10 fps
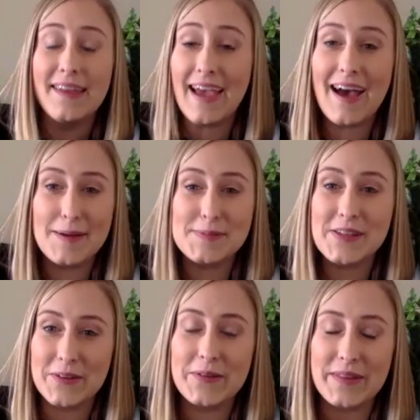Yeah,
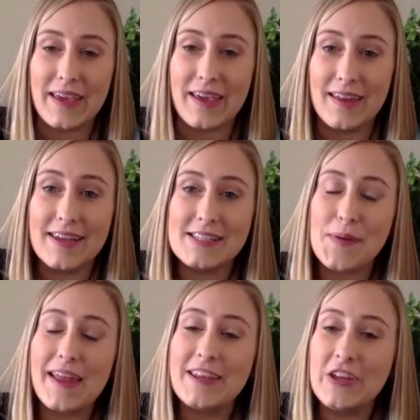absolutely, it is.
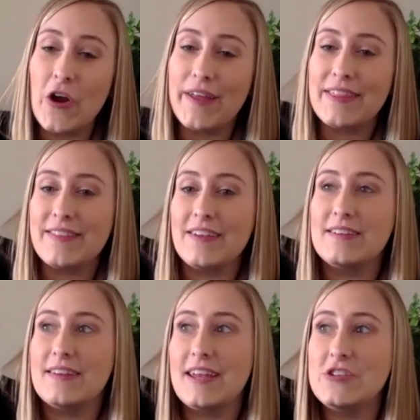But I think
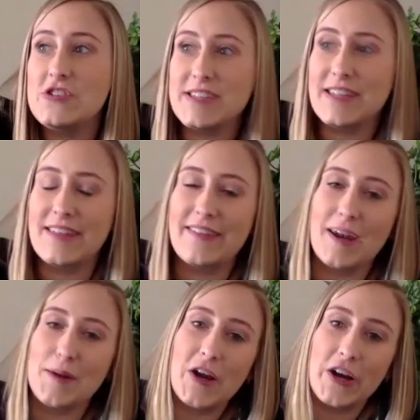the interesting thing
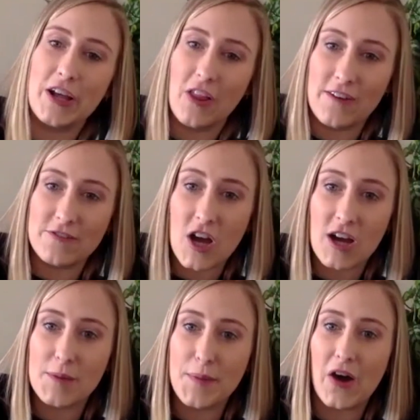that I'm hearing a lot of
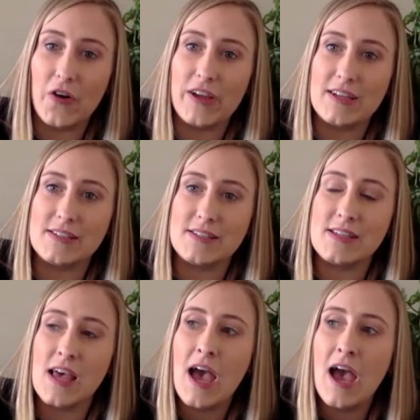talk about
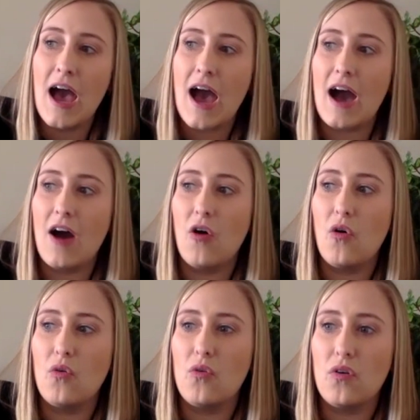is how